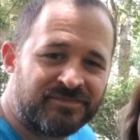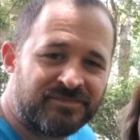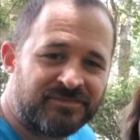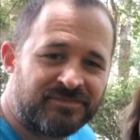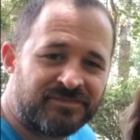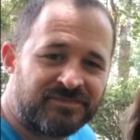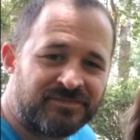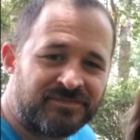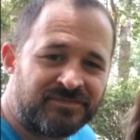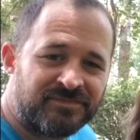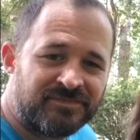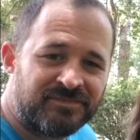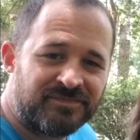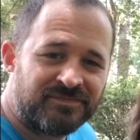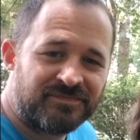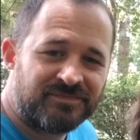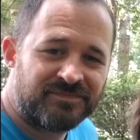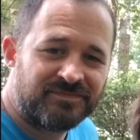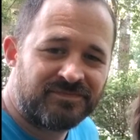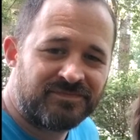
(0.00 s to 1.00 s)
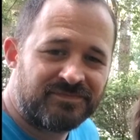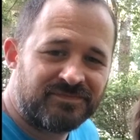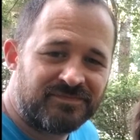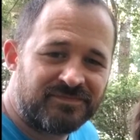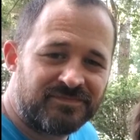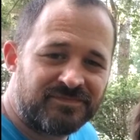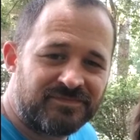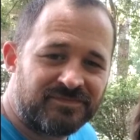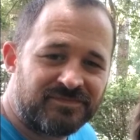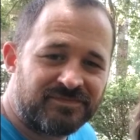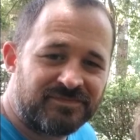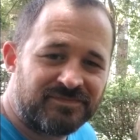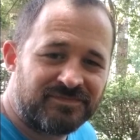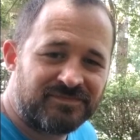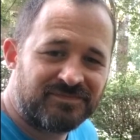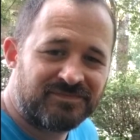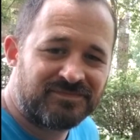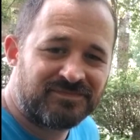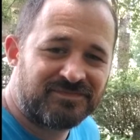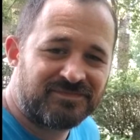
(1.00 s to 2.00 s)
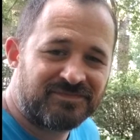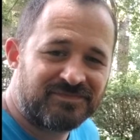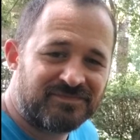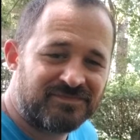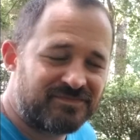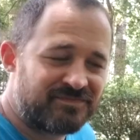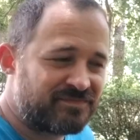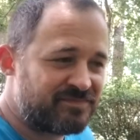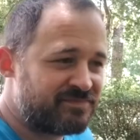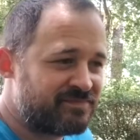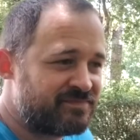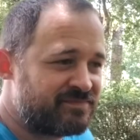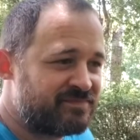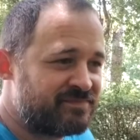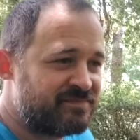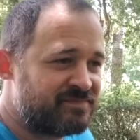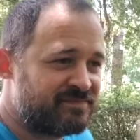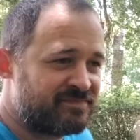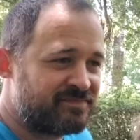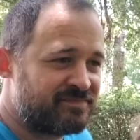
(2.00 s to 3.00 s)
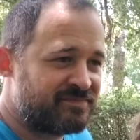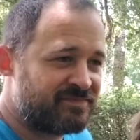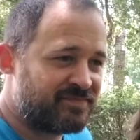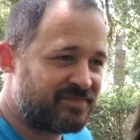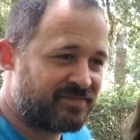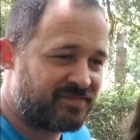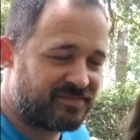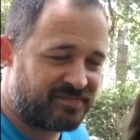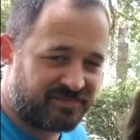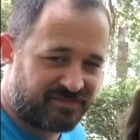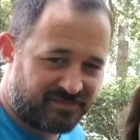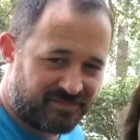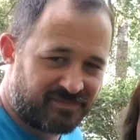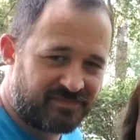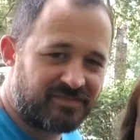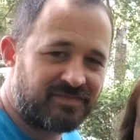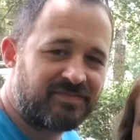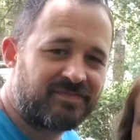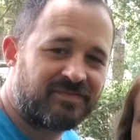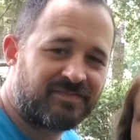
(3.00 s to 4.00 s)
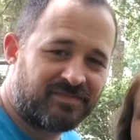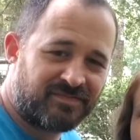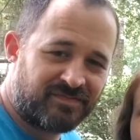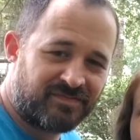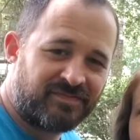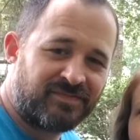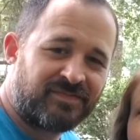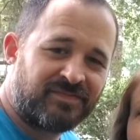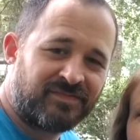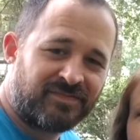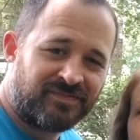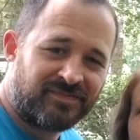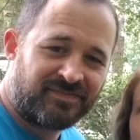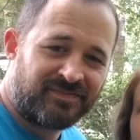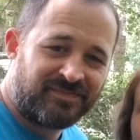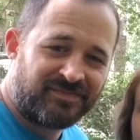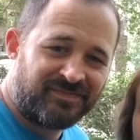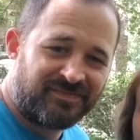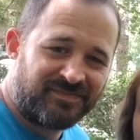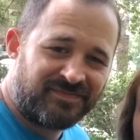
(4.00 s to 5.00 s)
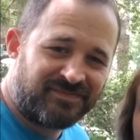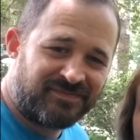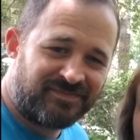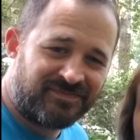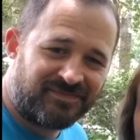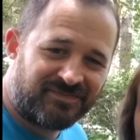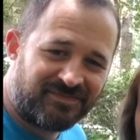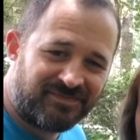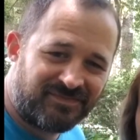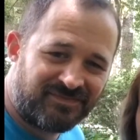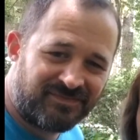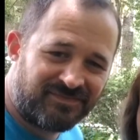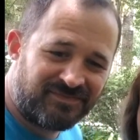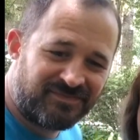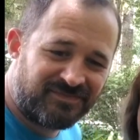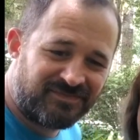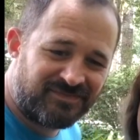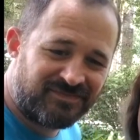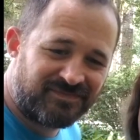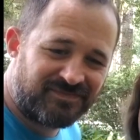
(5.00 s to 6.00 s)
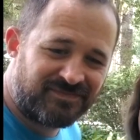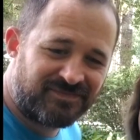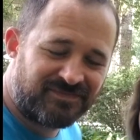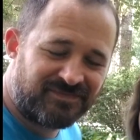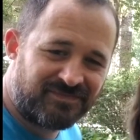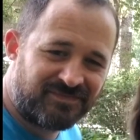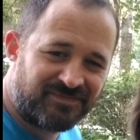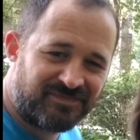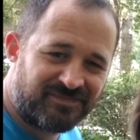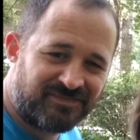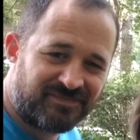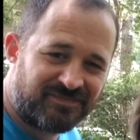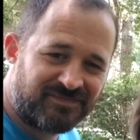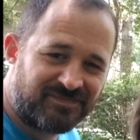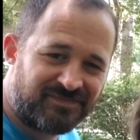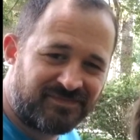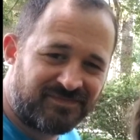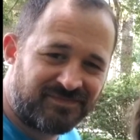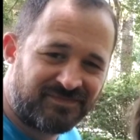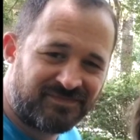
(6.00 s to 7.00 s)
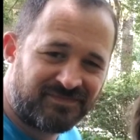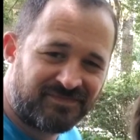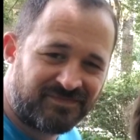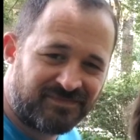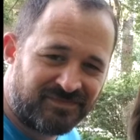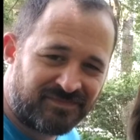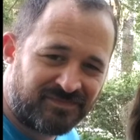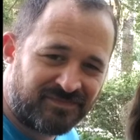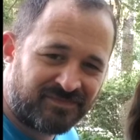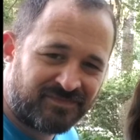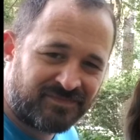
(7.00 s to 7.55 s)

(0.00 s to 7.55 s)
This person isn't speaking.